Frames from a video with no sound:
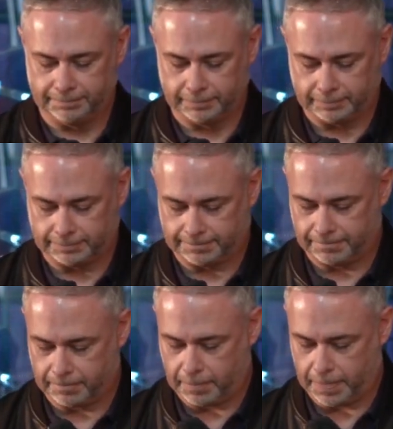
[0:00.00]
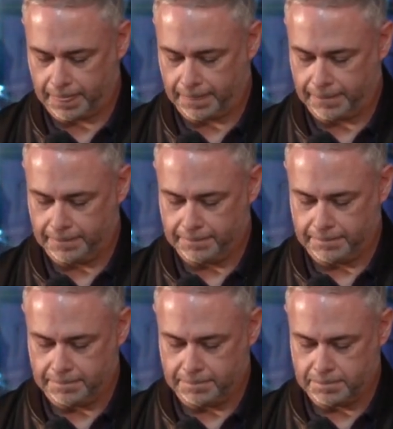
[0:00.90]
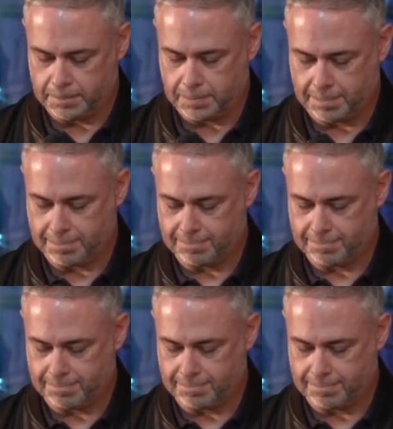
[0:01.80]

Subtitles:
No one is speaking in this clip.